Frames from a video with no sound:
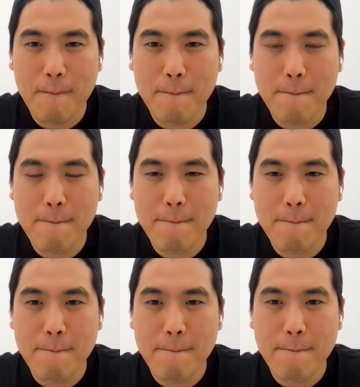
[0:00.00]

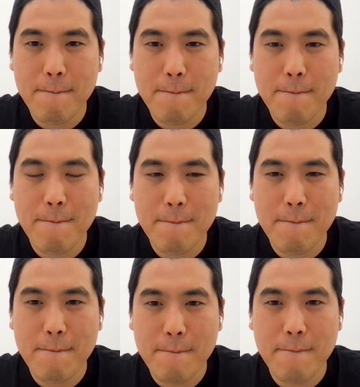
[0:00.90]

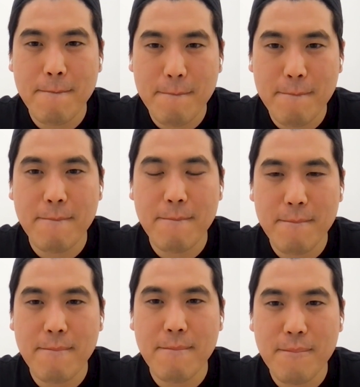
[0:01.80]

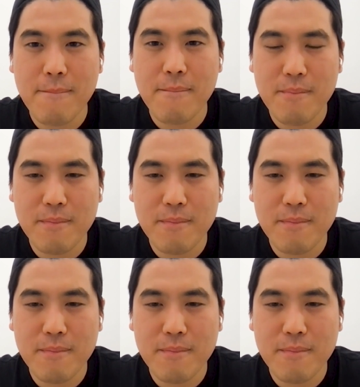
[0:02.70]
This person isn't speaking.